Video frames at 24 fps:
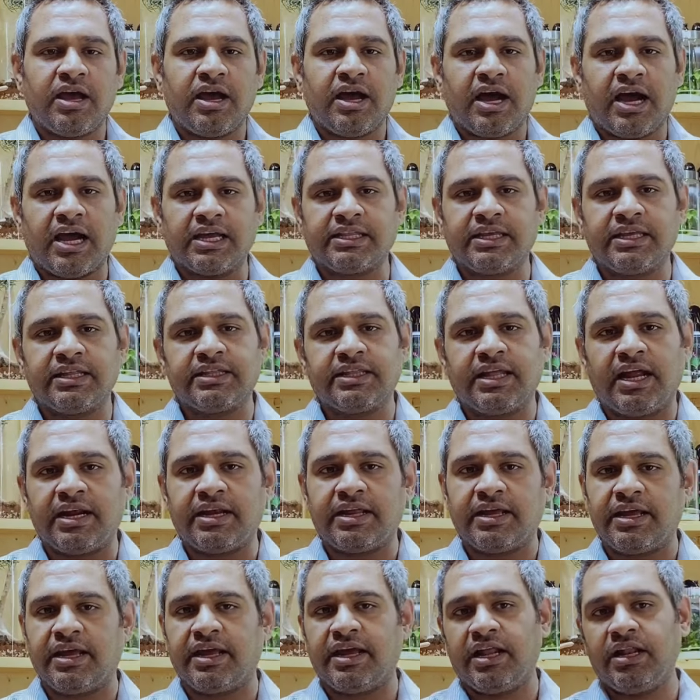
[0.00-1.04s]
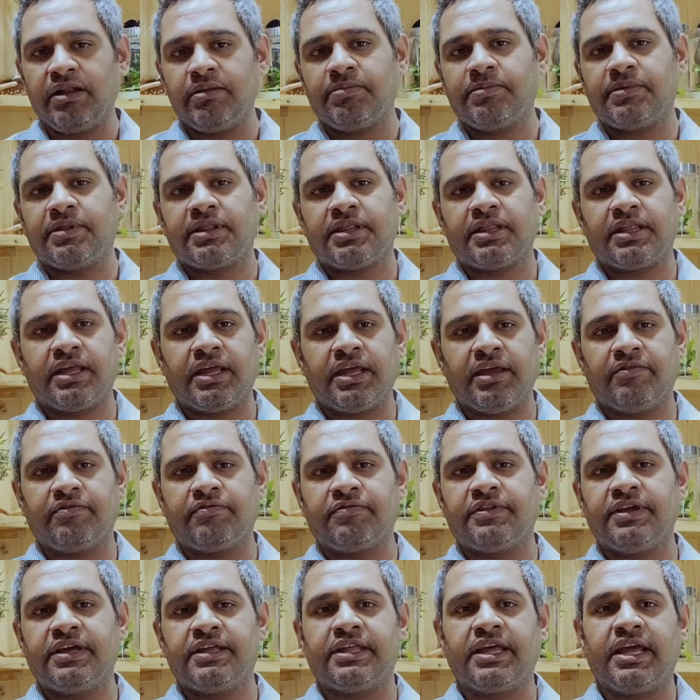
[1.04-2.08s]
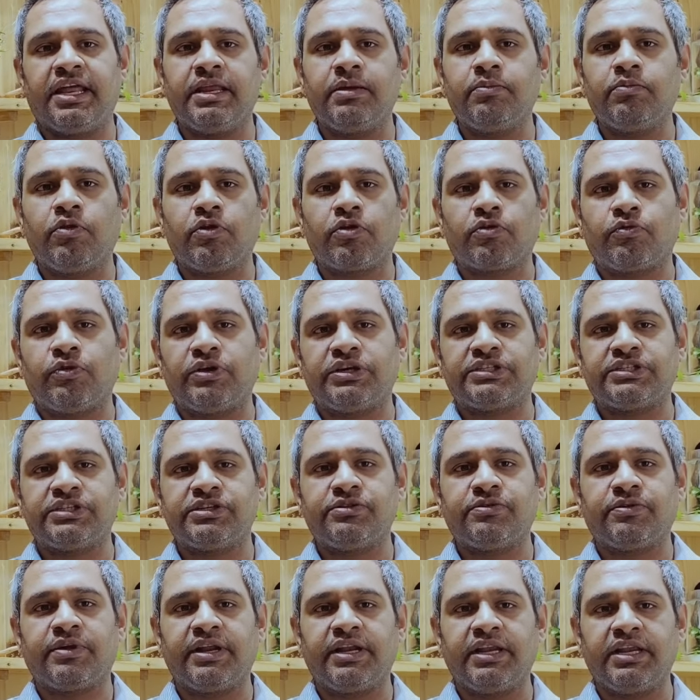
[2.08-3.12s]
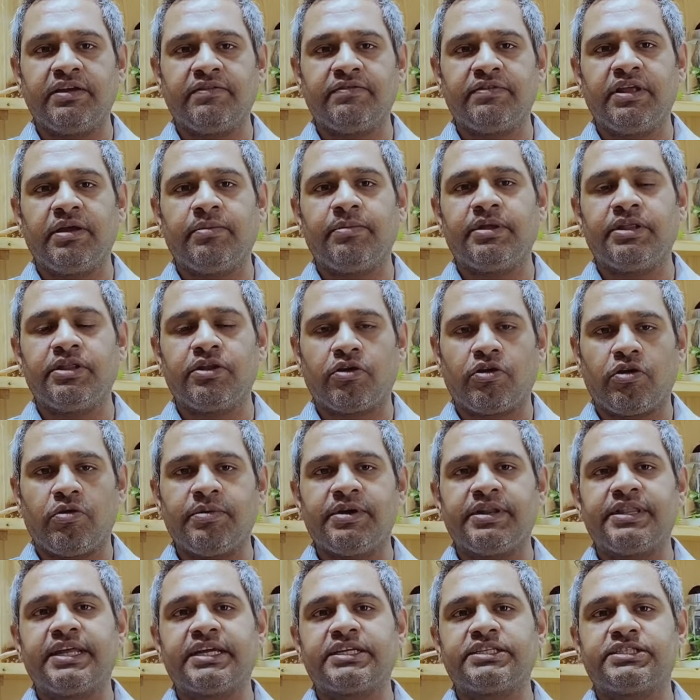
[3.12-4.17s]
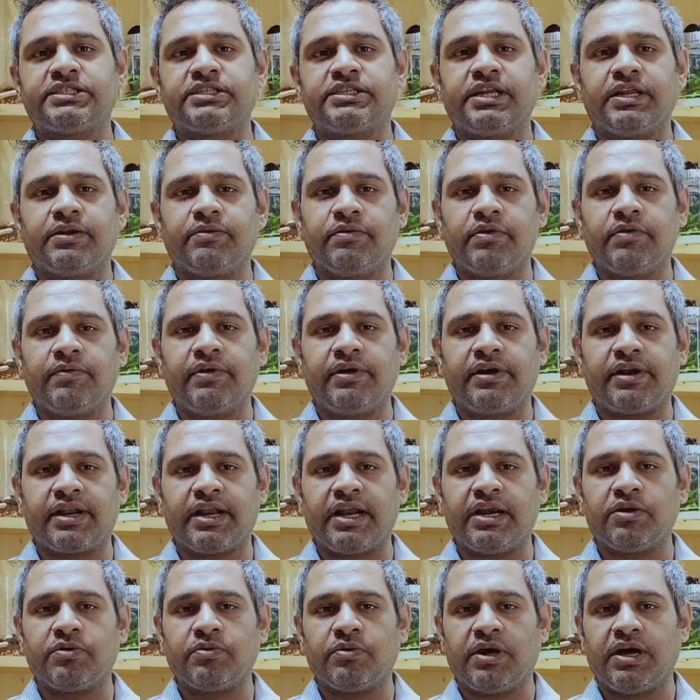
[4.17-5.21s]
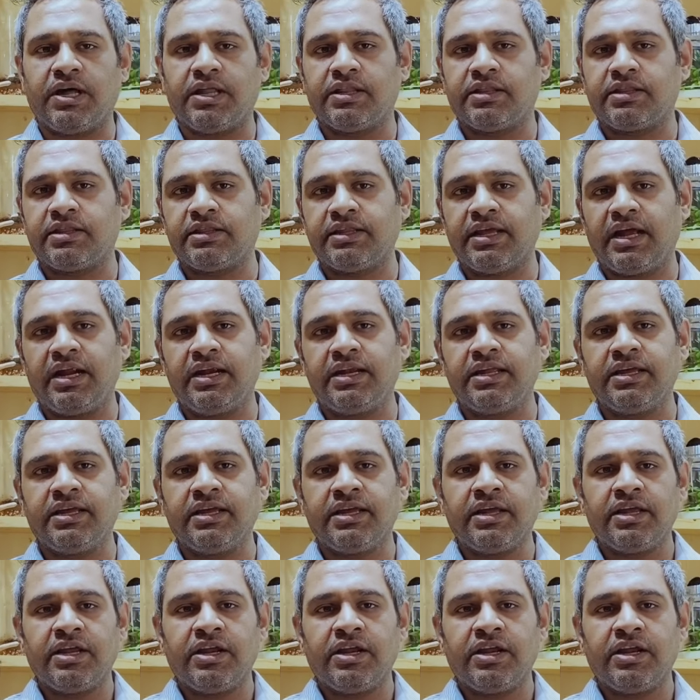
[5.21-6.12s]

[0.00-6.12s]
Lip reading: I think that helps. If there are any more questions, you can leave them in the comment section and we will try to answer that.